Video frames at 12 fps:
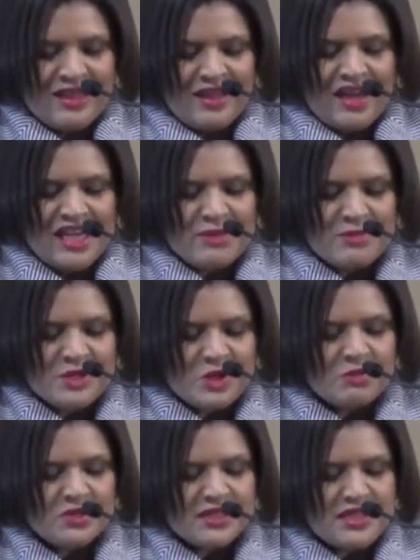I am so
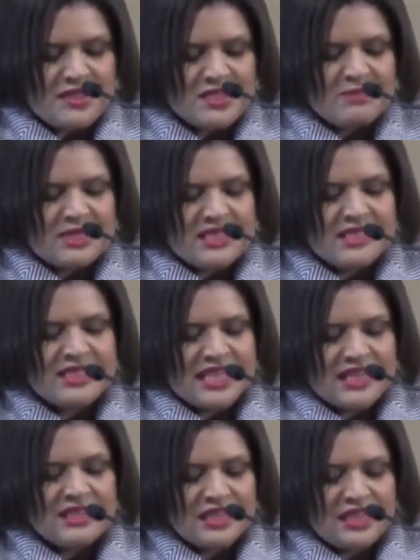pleased to be
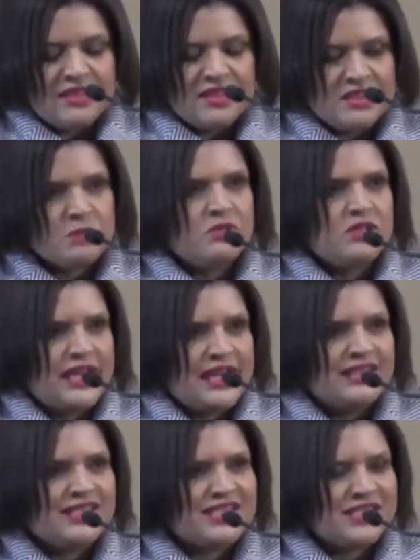standing in this
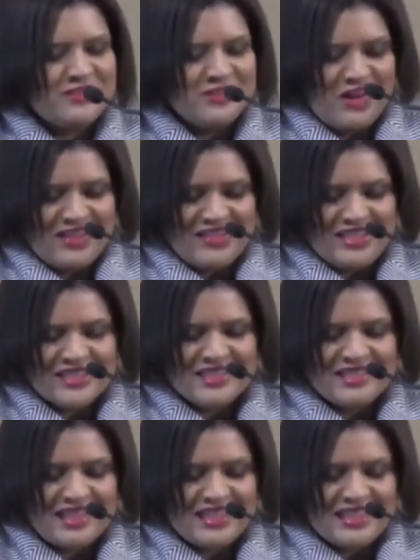place on this
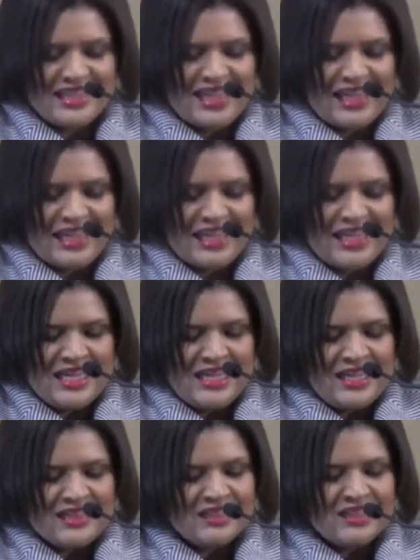Sunday,
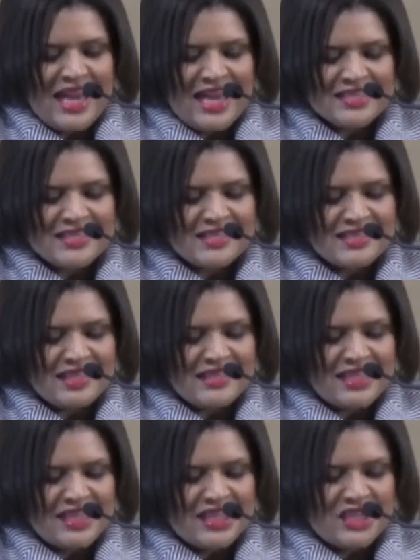the last
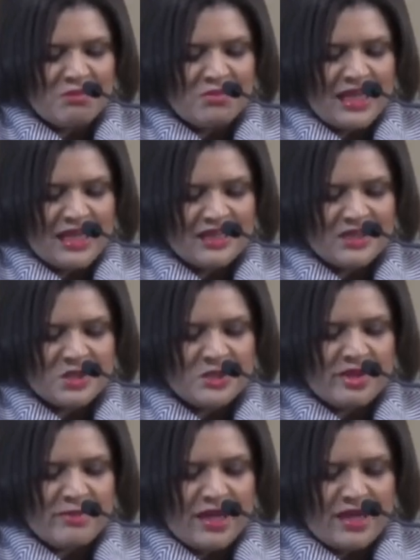Sunday in Black
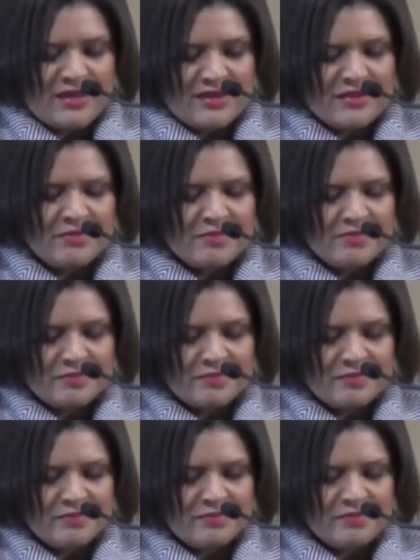History Month.
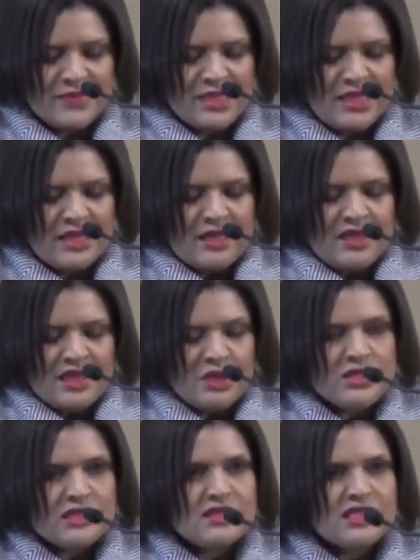It
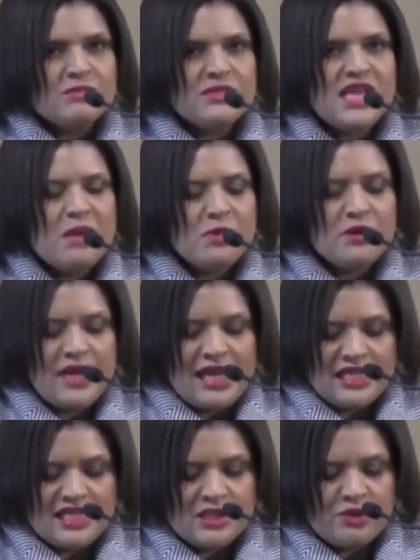was in September
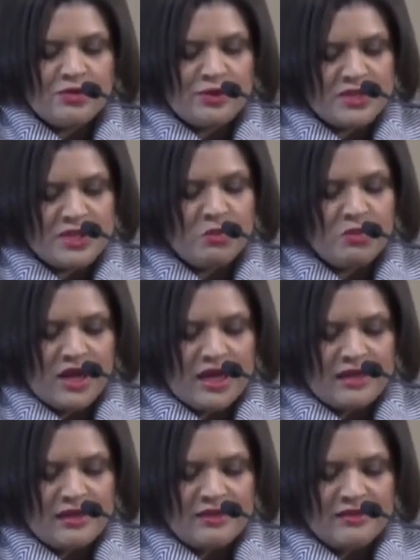
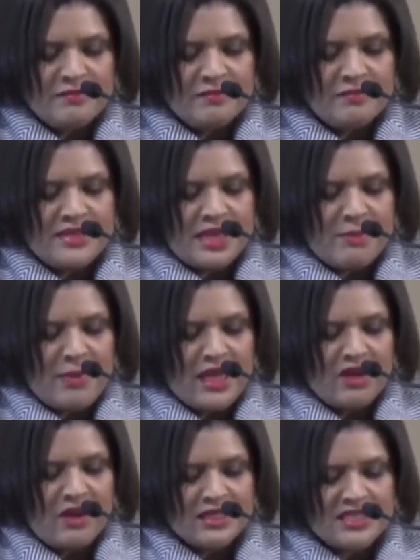1851 that my
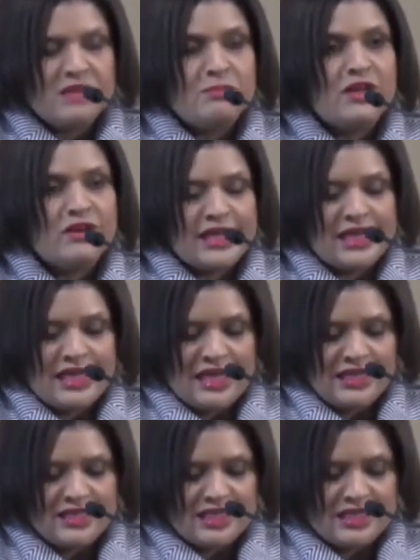auntie Mary
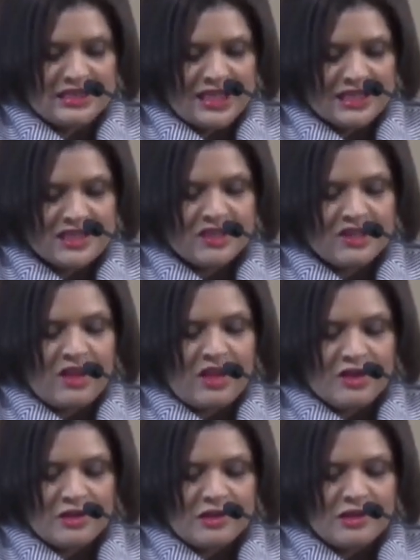Ann, as I like to call
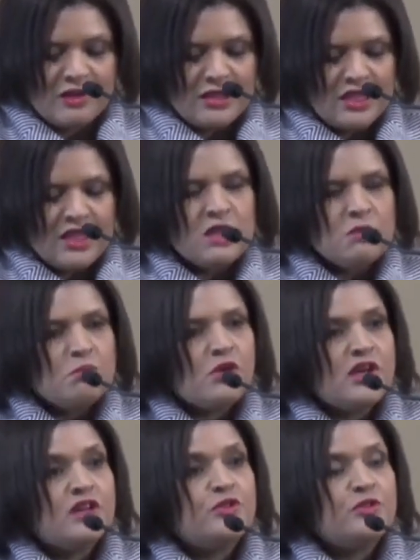her,
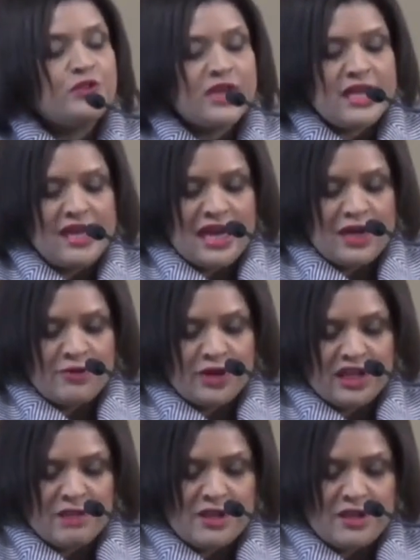born a free
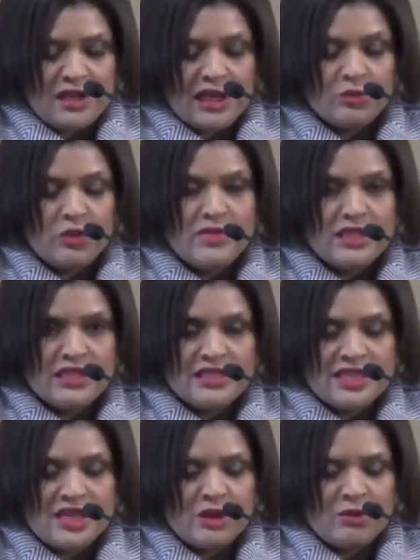African-American woman in
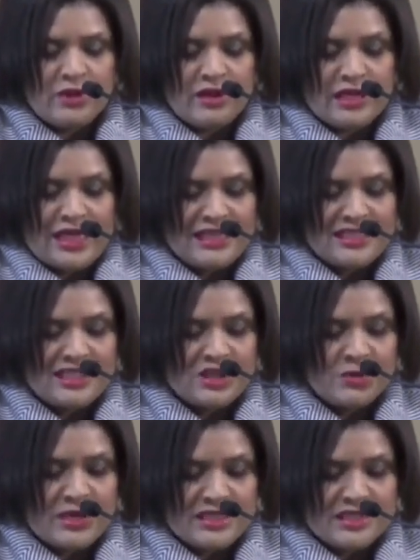Delaware in
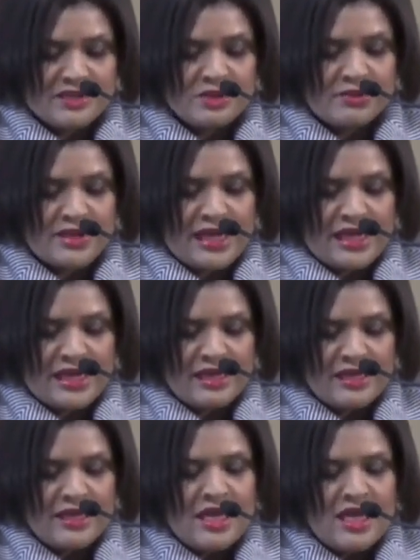1823,
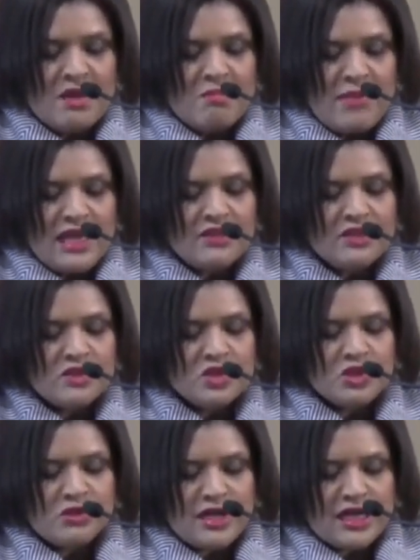made the
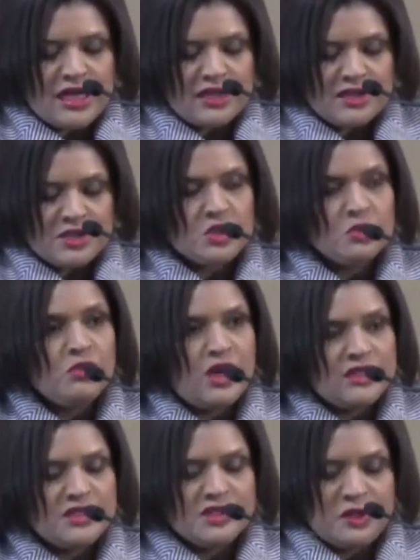journey to
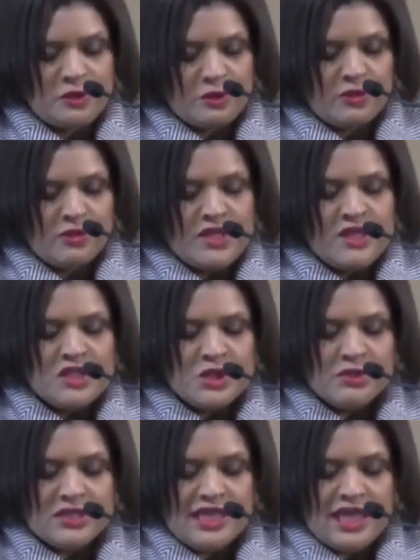Toronto to
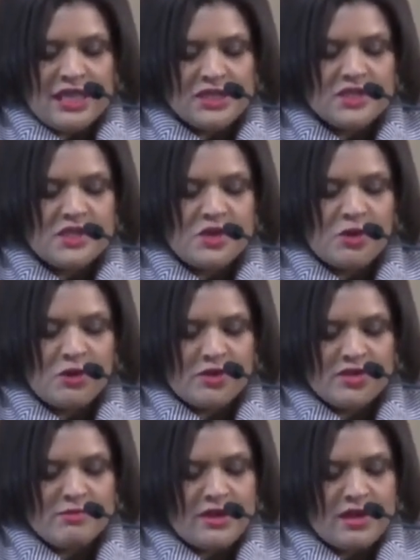attend the
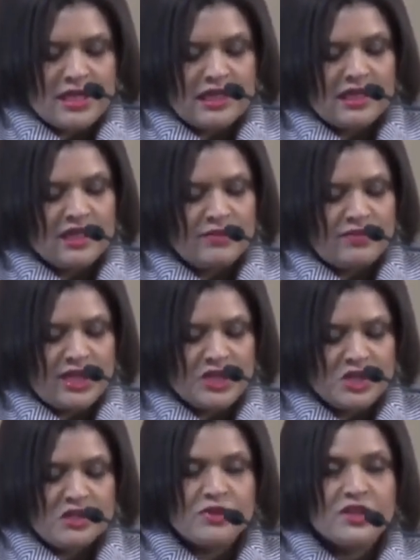North American
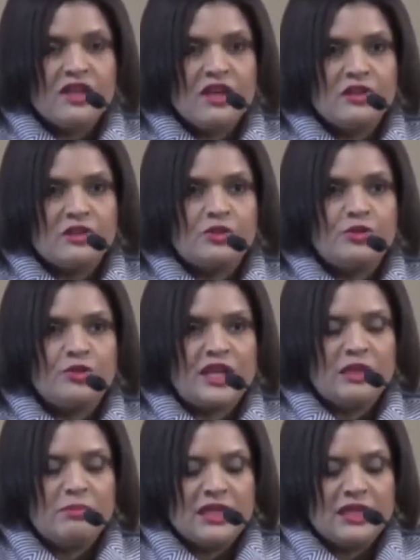Convention of Colored
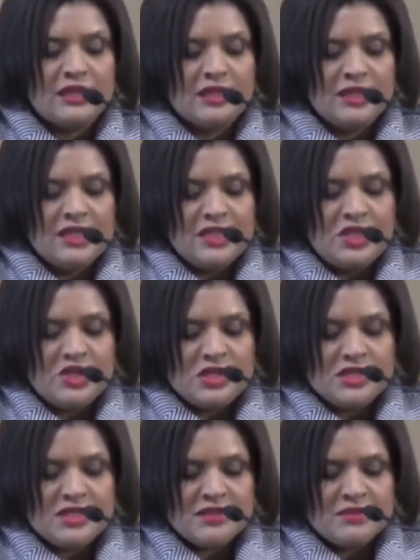Freedmen,
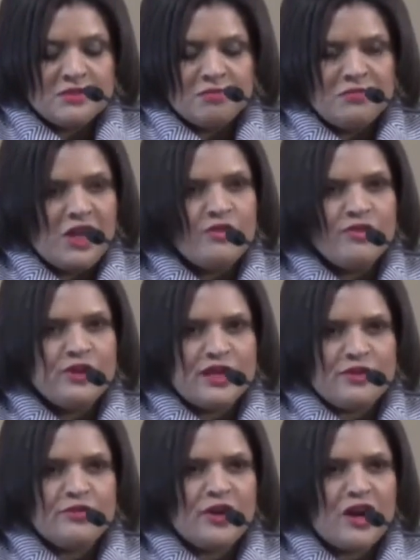just not very
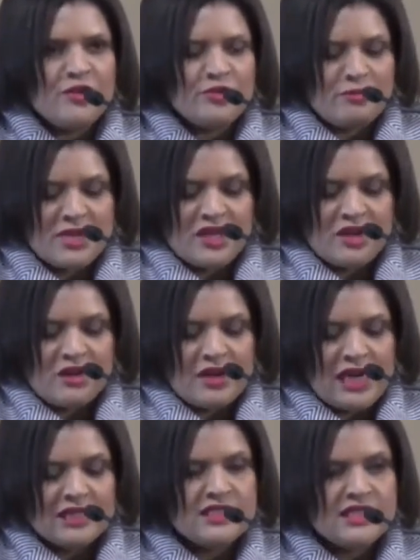far from here
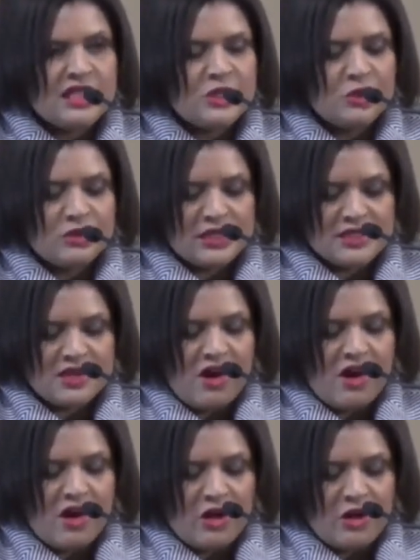at St. Lawrence
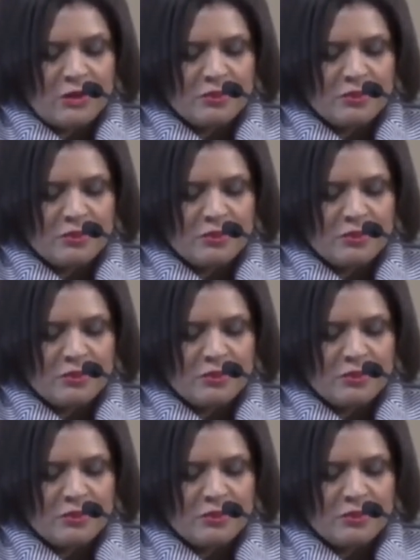Hall.